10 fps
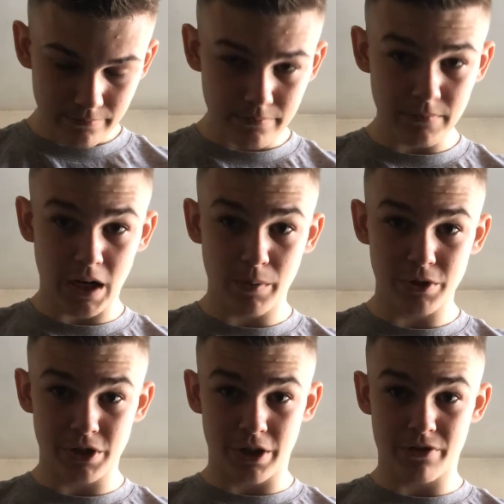I will
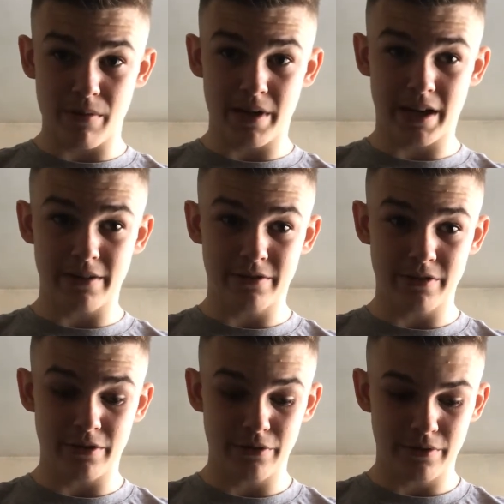start streaming again
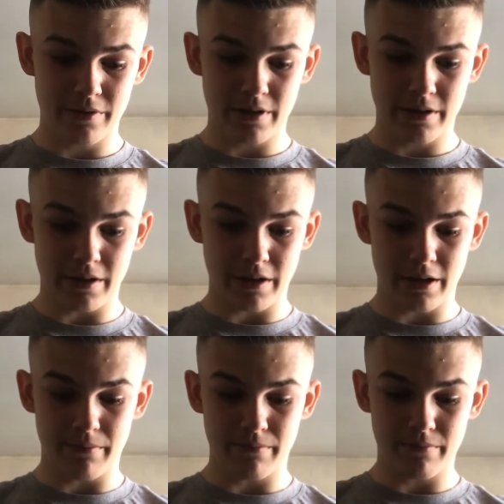soon.
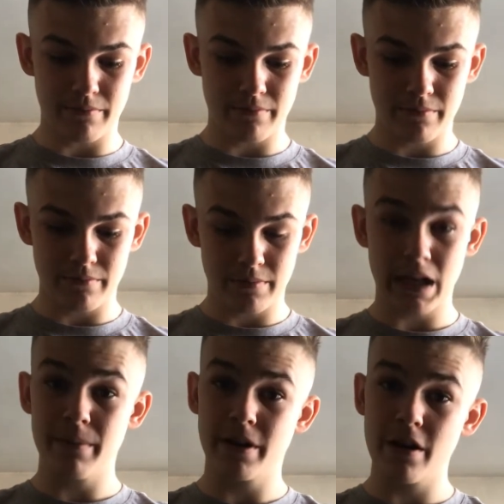
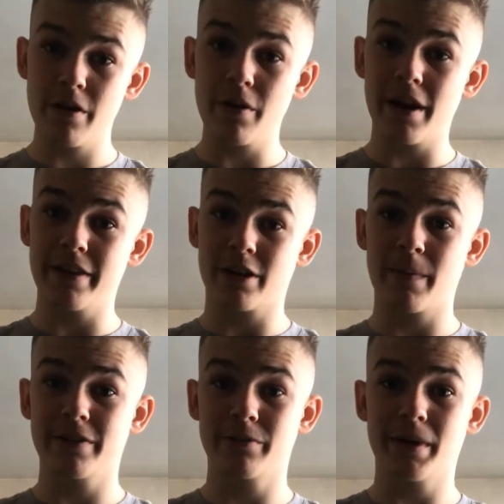Let me know in the
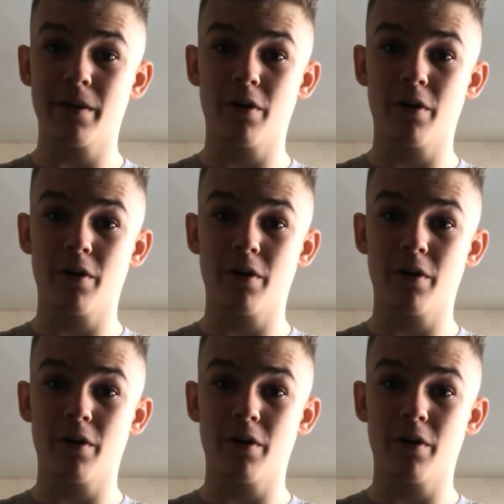comments as well,